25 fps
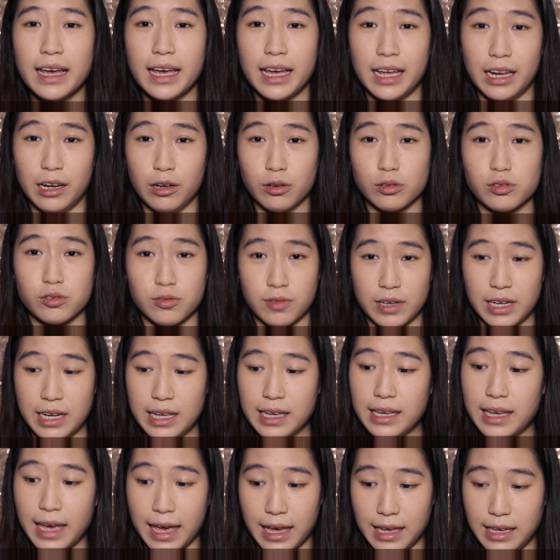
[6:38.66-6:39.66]
it looks
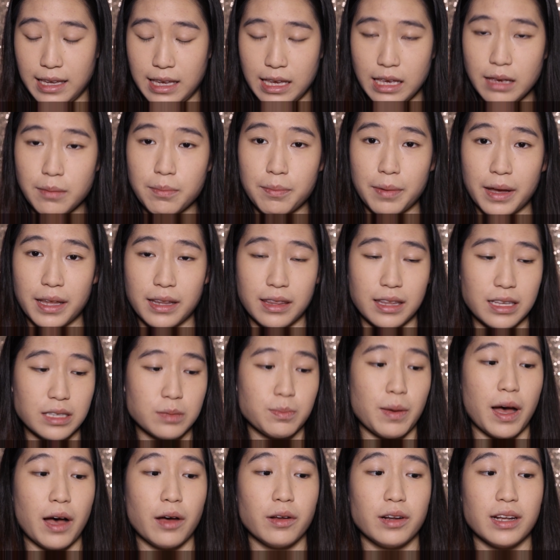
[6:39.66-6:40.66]
really cakey. But this
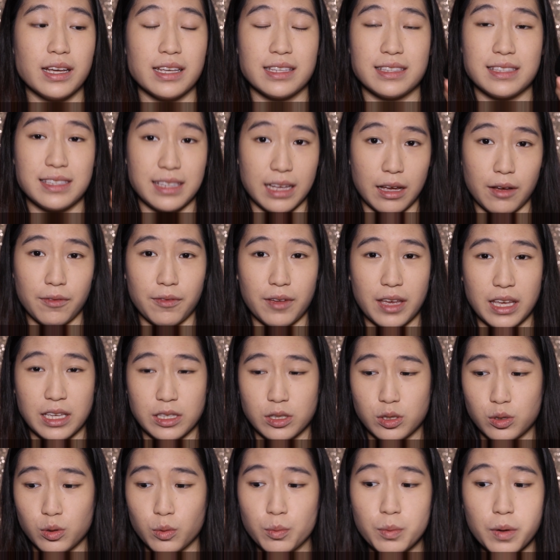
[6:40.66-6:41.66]
powder itself
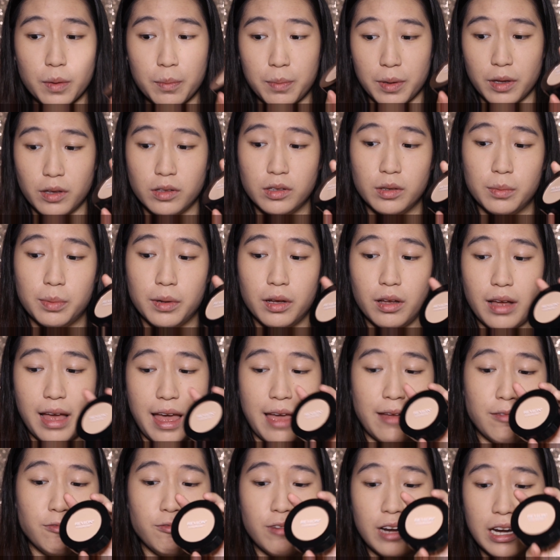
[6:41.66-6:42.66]
is super buildable
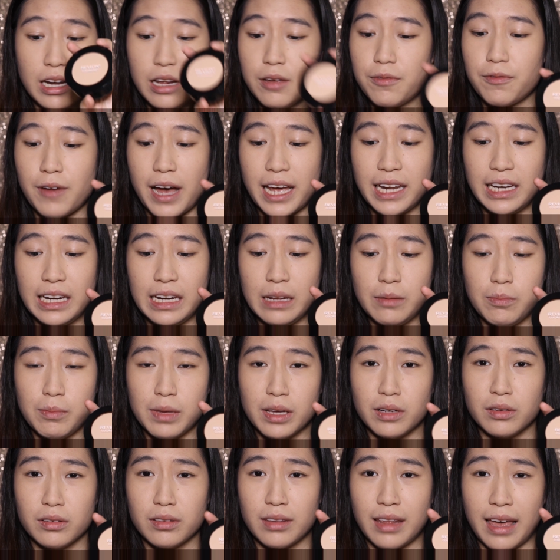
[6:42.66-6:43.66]
and really finely
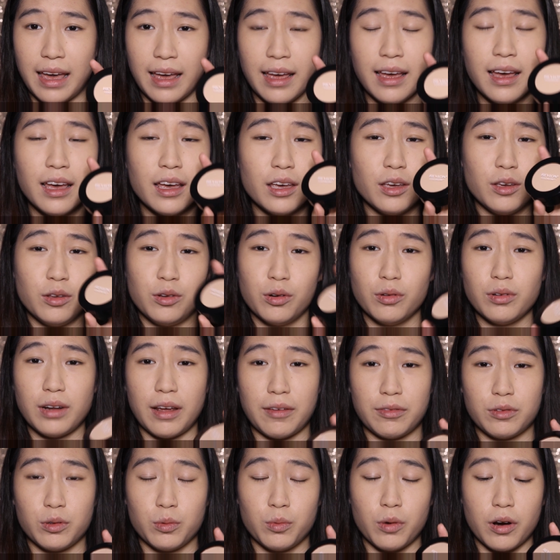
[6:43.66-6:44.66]
milled that you don't
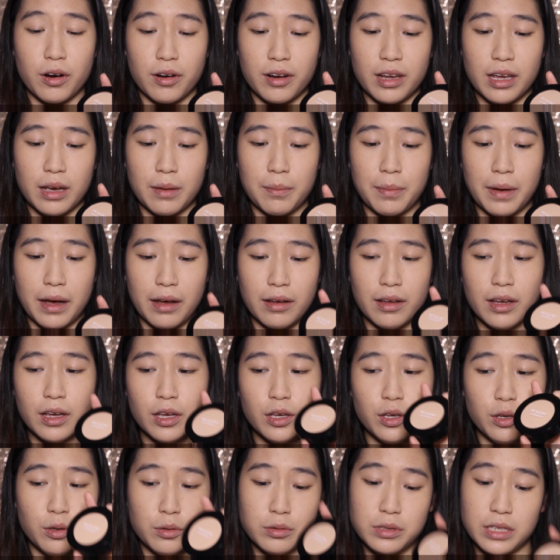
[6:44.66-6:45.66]
have to worry about
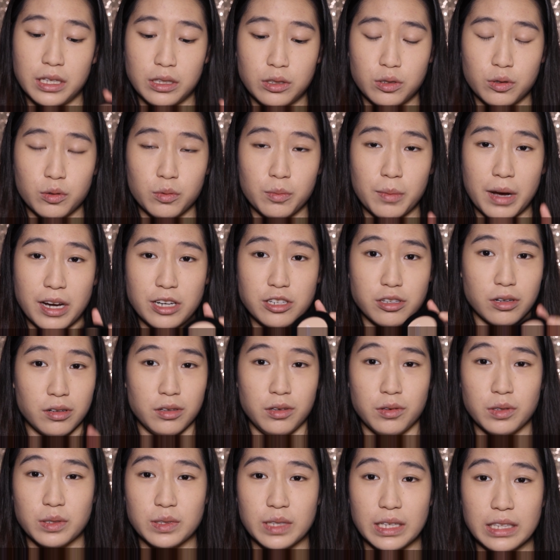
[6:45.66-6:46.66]
using too much or
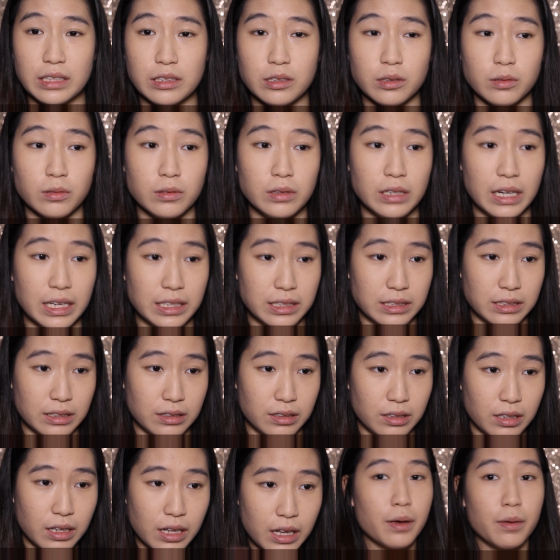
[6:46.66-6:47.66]
using too
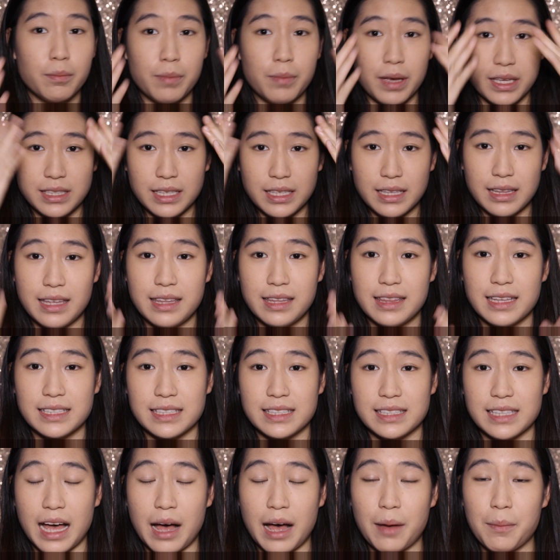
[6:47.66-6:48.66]
little. Basically, this
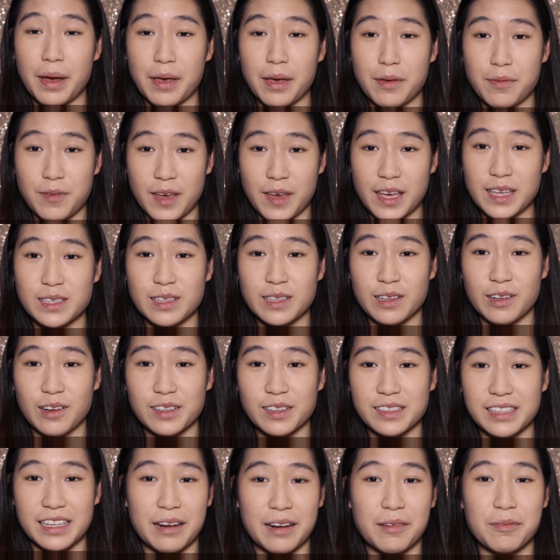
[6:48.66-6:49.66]
is how my face
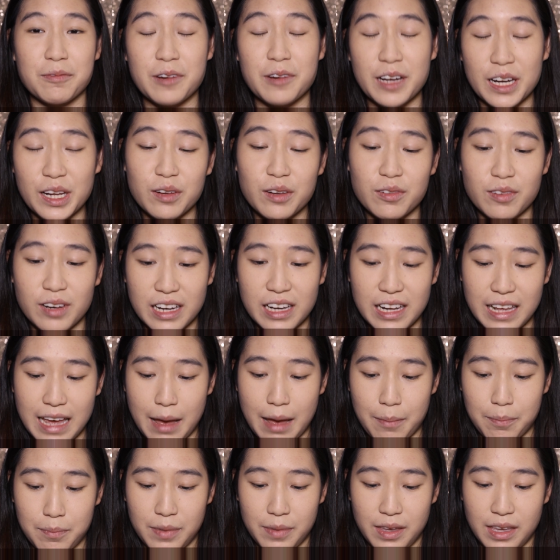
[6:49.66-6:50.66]
looks, and I'm really
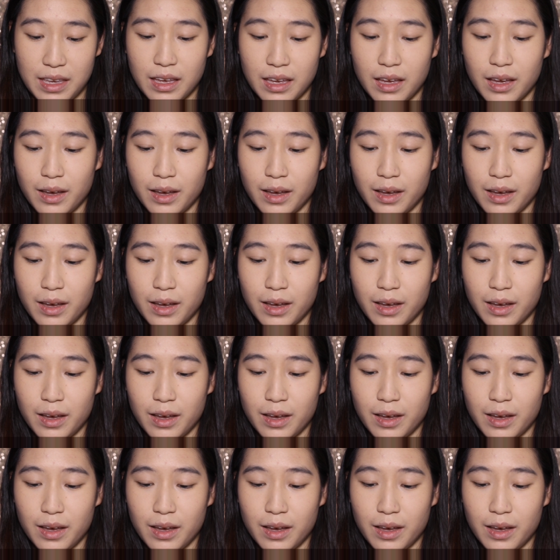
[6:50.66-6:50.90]
happy